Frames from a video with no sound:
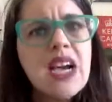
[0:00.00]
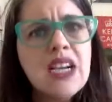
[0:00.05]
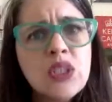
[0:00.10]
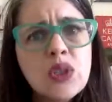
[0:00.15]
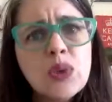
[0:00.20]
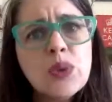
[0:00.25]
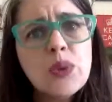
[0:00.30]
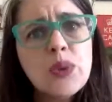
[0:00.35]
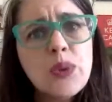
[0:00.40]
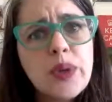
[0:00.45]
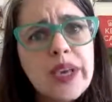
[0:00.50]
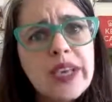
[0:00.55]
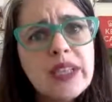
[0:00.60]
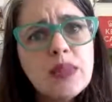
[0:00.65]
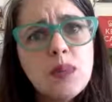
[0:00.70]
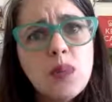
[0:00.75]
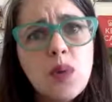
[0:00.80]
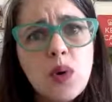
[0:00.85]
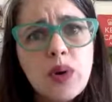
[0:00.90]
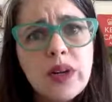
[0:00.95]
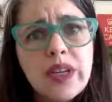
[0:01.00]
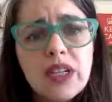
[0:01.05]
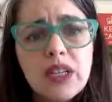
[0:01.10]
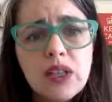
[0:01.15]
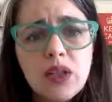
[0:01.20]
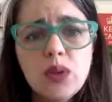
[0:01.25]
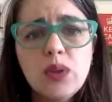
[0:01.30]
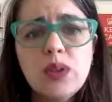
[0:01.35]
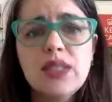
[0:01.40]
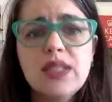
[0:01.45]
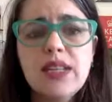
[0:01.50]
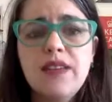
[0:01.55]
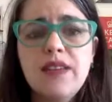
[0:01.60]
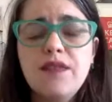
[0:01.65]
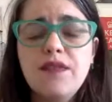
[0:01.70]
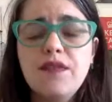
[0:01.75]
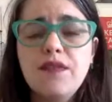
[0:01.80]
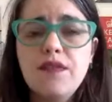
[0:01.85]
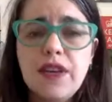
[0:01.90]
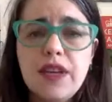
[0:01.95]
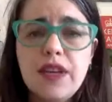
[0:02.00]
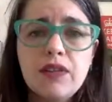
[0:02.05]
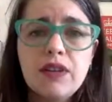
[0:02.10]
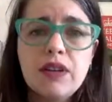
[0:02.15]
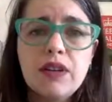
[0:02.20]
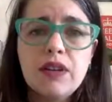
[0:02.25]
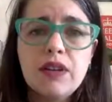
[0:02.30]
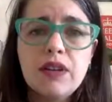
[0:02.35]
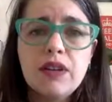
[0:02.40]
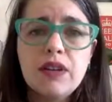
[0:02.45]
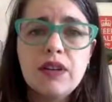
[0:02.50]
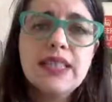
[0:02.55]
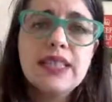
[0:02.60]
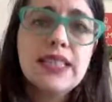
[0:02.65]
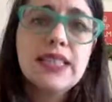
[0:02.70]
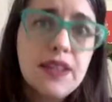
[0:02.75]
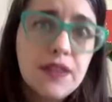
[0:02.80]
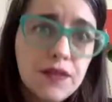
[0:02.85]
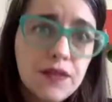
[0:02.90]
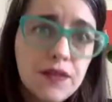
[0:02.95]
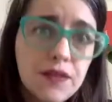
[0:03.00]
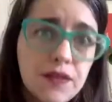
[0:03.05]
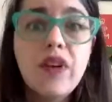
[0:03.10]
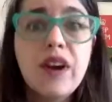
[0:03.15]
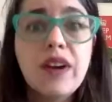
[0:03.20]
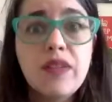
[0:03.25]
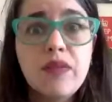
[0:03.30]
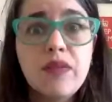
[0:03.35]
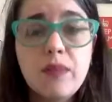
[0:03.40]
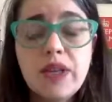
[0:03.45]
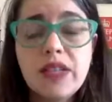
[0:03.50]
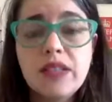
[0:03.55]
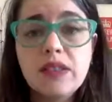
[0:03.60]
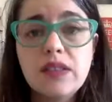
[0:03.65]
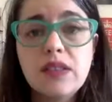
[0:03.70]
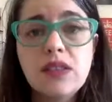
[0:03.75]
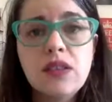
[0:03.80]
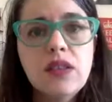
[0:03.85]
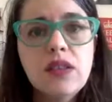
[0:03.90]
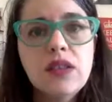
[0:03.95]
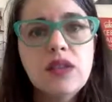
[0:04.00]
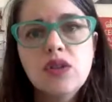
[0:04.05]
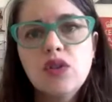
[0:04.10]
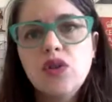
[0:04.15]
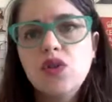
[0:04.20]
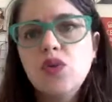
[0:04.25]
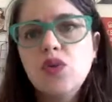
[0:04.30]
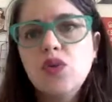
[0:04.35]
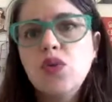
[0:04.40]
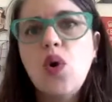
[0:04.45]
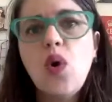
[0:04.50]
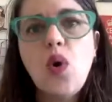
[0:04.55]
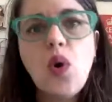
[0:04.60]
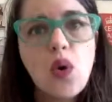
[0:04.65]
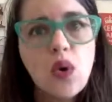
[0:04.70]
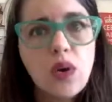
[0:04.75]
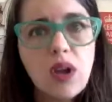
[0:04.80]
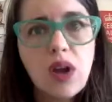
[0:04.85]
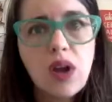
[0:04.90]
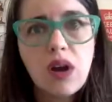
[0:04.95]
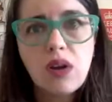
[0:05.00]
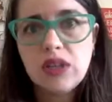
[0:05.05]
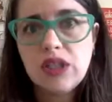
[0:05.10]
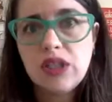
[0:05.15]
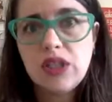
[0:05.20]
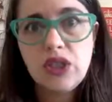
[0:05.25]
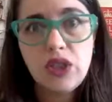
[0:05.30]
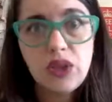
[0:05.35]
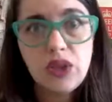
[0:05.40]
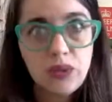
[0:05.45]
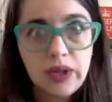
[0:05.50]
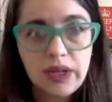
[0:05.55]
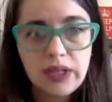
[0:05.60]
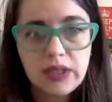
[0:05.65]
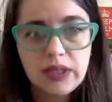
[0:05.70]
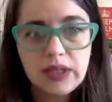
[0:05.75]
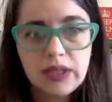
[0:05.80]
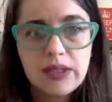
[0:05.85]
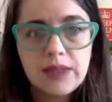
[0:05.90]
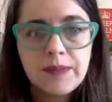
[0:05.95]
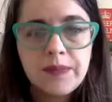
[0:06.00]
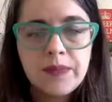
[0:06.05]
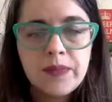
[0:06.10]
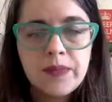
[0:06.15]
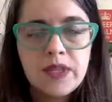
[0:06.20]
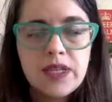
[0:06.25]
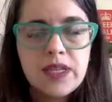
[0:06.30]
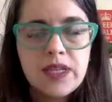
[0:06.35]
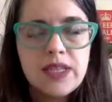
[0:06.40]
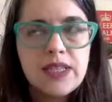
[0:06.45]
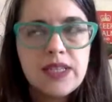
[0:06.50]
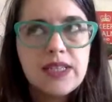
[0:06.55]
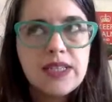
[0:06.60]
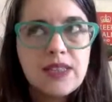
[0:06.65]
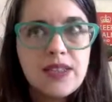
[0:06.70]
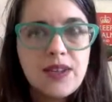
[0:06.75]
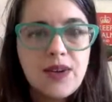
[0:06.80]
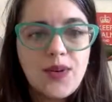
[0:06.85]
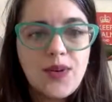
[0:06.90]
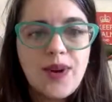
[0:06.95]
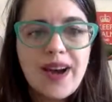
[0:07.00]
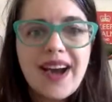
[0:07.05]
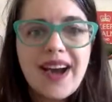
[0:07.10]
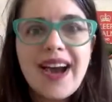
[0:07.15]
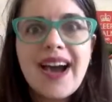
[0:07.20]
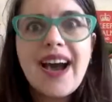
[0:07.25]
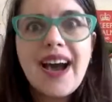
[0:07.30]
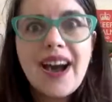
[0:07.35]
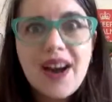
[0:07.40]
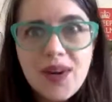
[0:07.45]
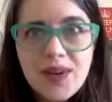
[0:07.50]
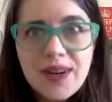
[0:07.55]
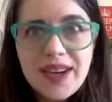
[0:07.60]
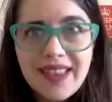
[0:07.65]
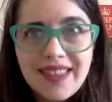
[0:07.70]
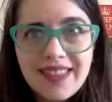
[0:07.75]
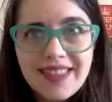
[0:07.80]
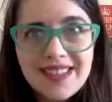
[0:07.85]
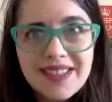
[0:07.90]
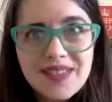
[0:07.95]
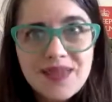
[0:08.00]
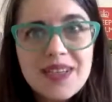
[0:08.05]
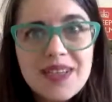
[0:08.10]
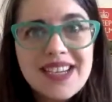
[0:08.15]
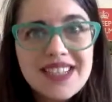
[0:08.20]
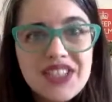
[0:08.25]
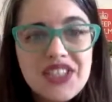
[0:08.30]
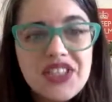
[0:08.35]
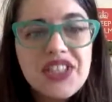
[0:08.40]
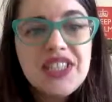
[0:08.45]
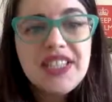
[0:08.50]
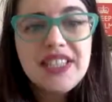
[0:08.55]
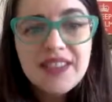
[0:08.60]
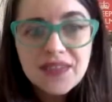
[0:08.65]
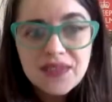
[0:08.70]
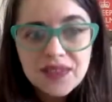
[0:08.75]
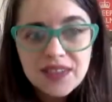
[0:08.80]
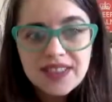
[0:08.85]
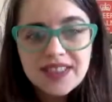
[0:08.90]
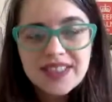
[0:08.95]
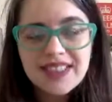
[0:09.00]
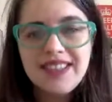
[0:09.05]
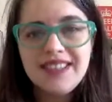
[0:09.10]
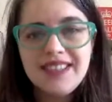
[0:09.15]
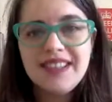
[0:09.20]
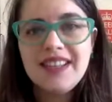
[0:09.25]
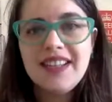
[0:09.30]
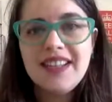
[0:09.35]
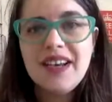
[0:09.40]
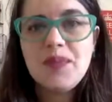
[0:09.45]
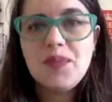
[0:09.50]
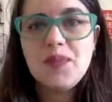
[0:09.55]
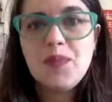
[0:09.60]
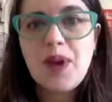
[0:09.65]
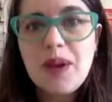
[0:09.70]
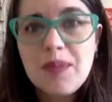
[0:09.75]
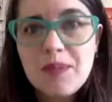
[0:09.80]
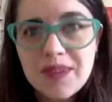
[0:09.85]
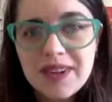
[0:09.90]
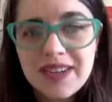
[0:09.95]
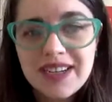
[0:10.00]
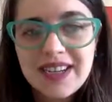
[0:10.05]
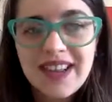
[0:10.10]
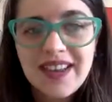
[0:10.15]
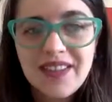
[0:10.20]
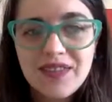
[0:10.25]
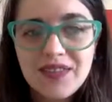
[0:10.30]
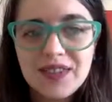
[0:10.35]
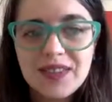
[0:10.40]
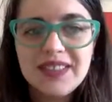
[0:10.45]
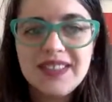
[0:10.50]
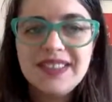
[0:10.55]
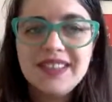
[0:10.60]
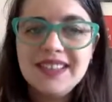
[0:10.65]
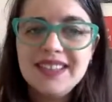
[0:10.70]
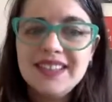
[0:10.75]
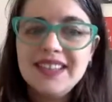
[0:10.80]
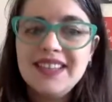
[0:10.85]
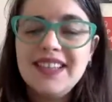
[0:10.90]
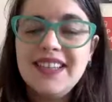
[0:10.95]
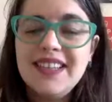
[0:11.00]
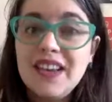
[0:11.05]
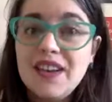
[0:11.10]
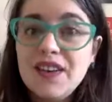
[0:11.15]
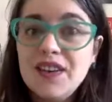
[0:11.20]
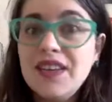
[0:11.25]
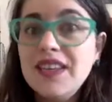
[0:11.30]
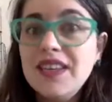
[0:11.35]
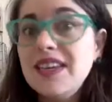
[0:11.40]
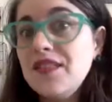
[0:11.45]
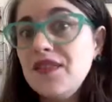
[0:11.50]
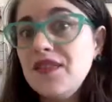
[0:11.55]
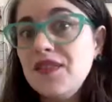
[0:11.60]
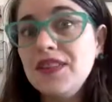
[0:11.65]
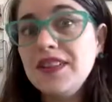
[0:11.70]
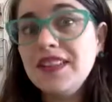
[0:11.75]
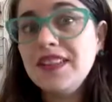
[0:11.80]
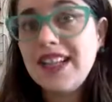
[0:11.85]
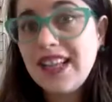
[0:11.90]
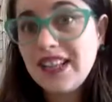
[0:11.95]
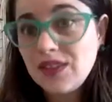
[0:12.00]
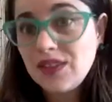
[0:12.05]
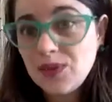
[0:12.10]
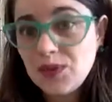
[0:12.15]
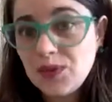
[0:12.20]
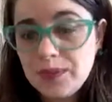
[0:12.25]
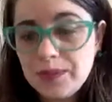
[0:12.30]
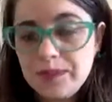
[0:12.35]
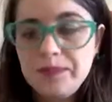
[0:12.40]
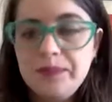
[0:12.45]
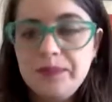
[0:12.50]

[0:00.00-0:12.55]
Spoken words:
and to create more inclusive, fairer, and safer learning environments to all our students. So how can this be achieved in a primary level in the EFL classroom?